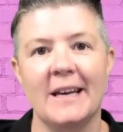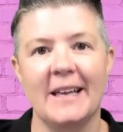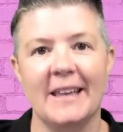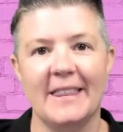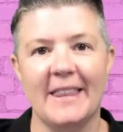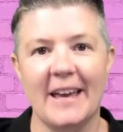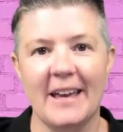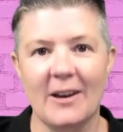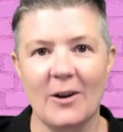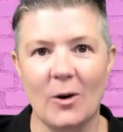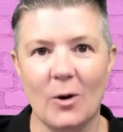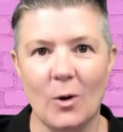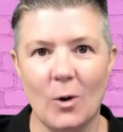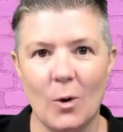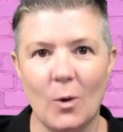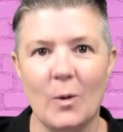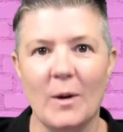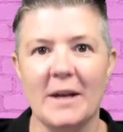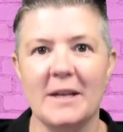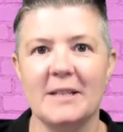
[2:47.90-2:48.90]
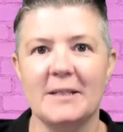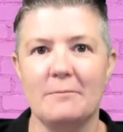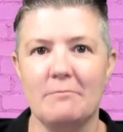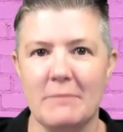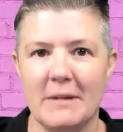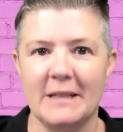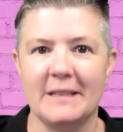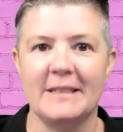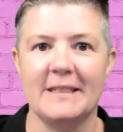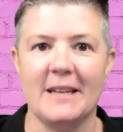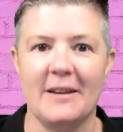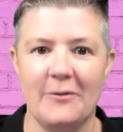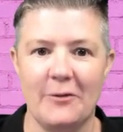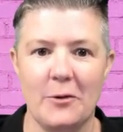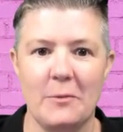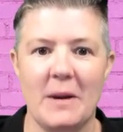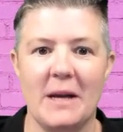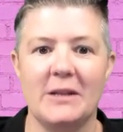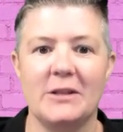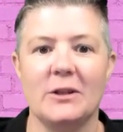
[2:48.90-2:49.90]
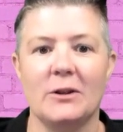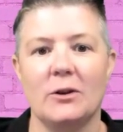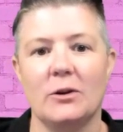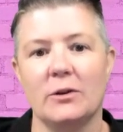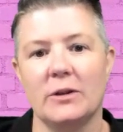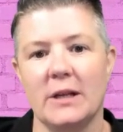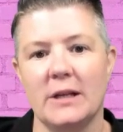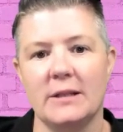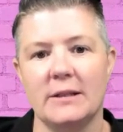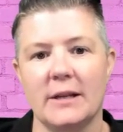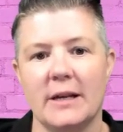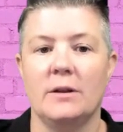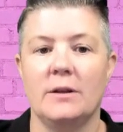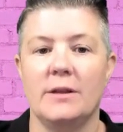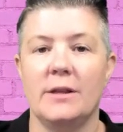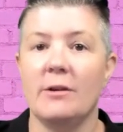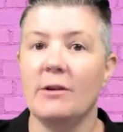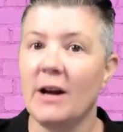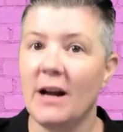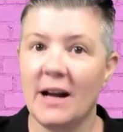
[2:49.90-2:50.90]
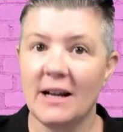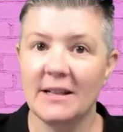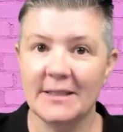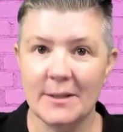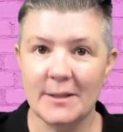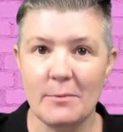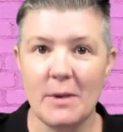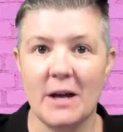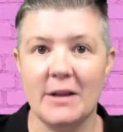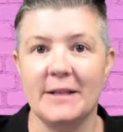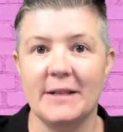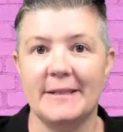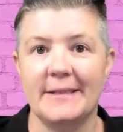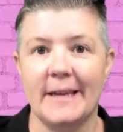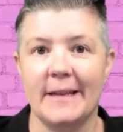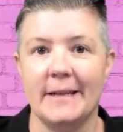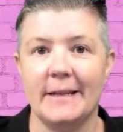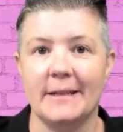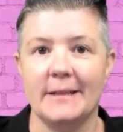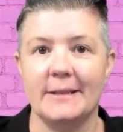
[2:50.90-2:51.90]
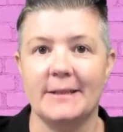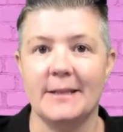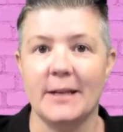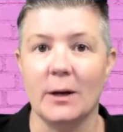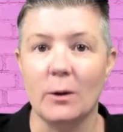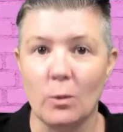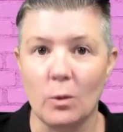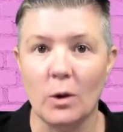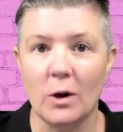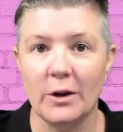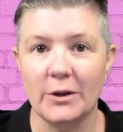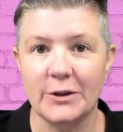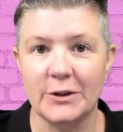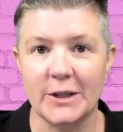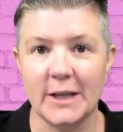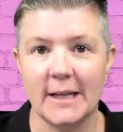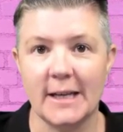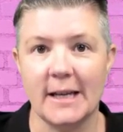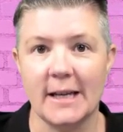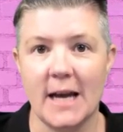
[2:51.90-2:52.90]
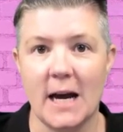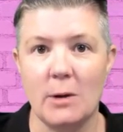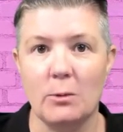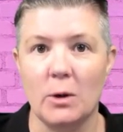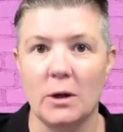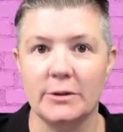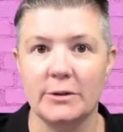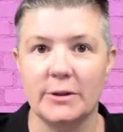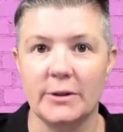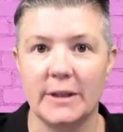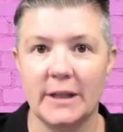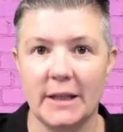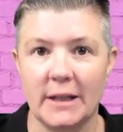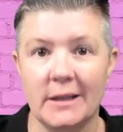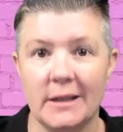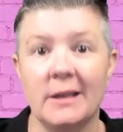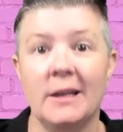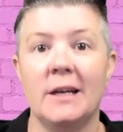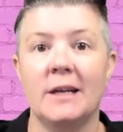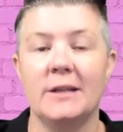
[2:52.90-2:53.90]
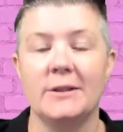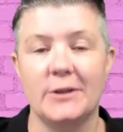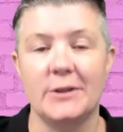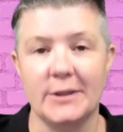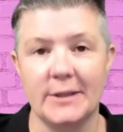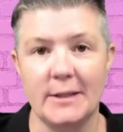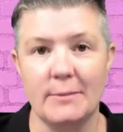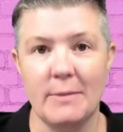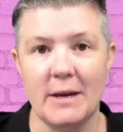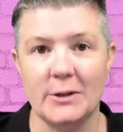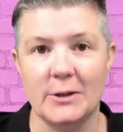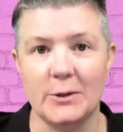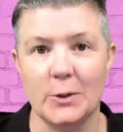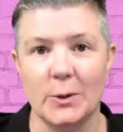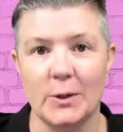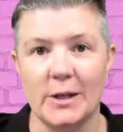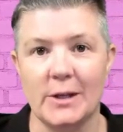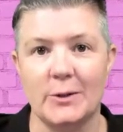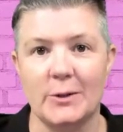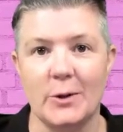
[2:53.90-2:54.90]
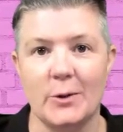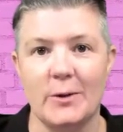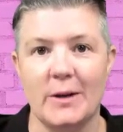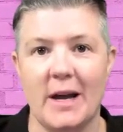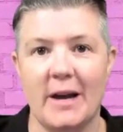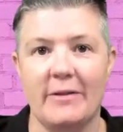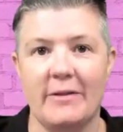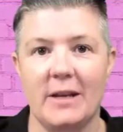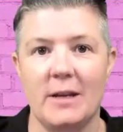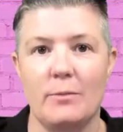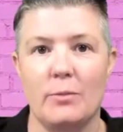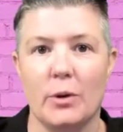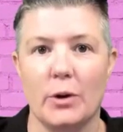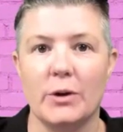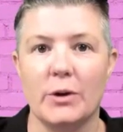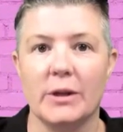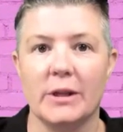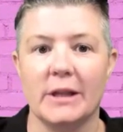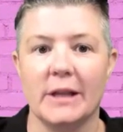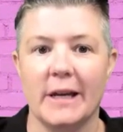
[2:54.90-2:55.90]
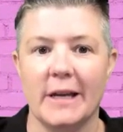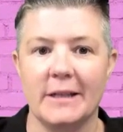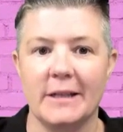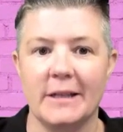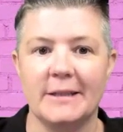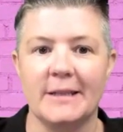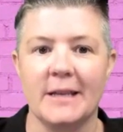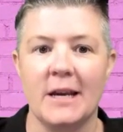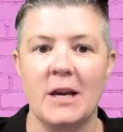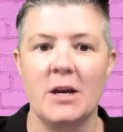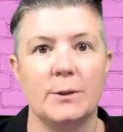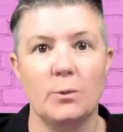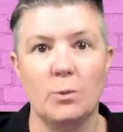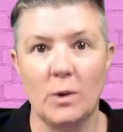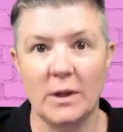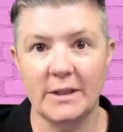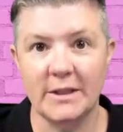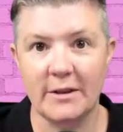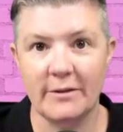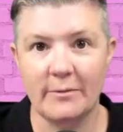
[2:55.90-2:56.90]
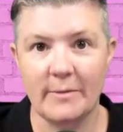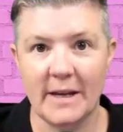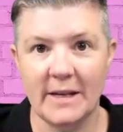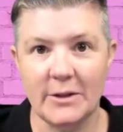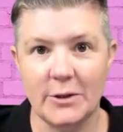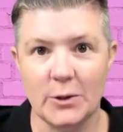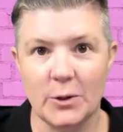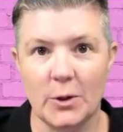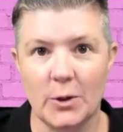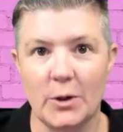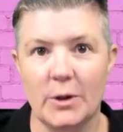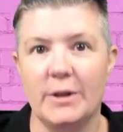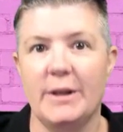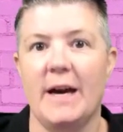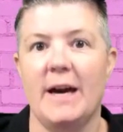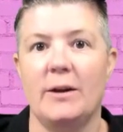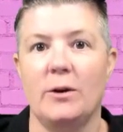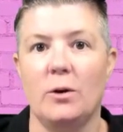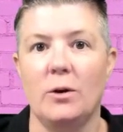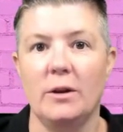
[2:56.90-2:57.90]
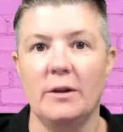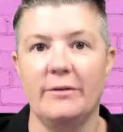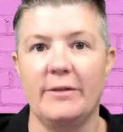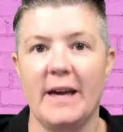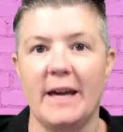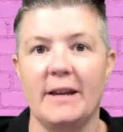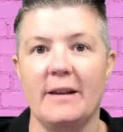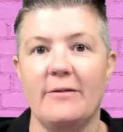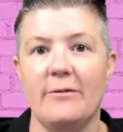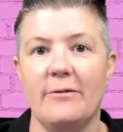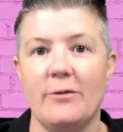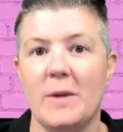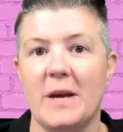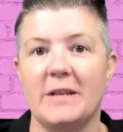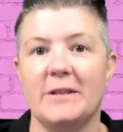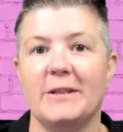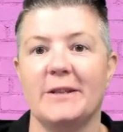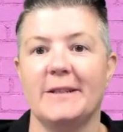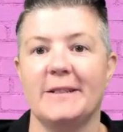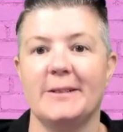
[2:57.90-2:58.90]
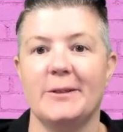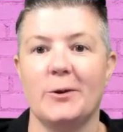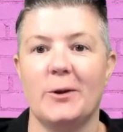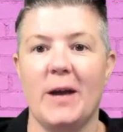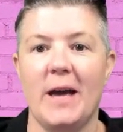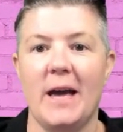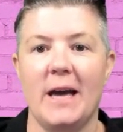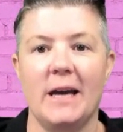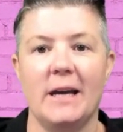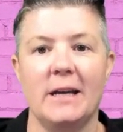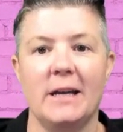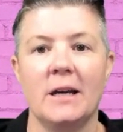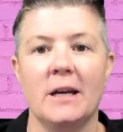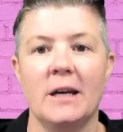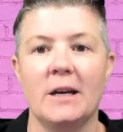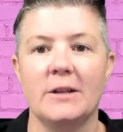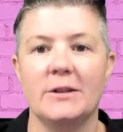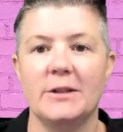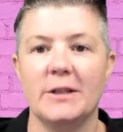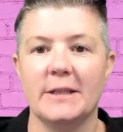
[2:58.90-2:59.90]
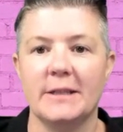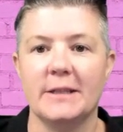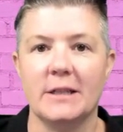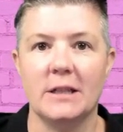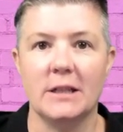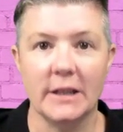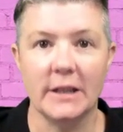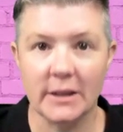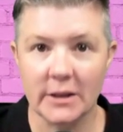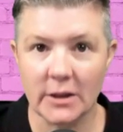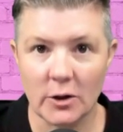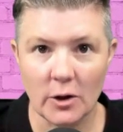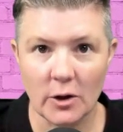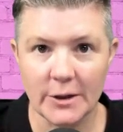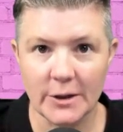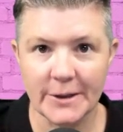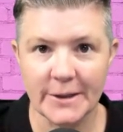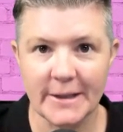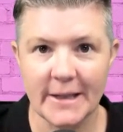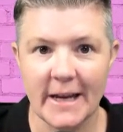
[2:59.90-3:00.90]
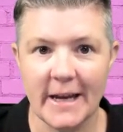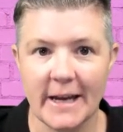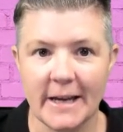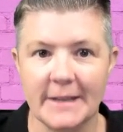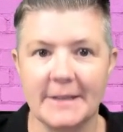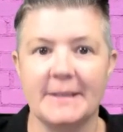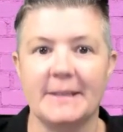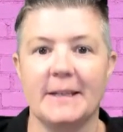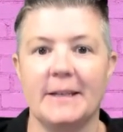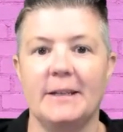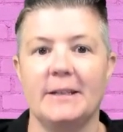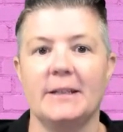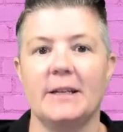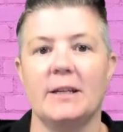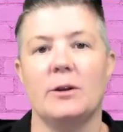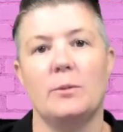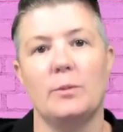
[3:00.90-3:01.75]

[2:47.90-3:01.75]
they always miss information along these lines. There are some other settings that are worth checking out while you're here, just to make sure that you don't have any broken links. So once you've made sure that all of that information is okay, just click the cross to exit. It'll